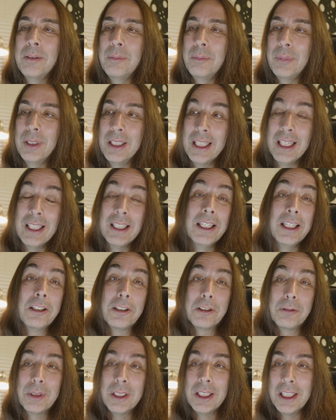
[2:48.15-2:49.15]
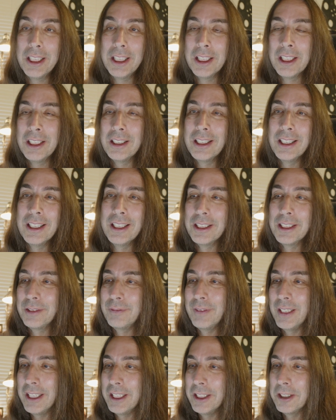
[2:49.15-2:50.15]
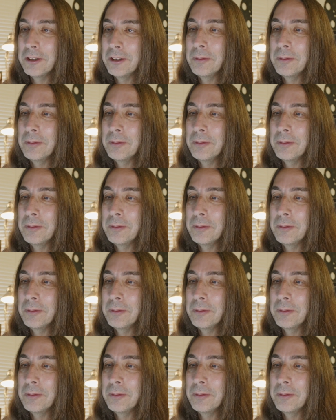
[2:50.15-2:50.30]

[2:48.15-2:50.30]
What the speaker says: But yeah, they look really young in this video.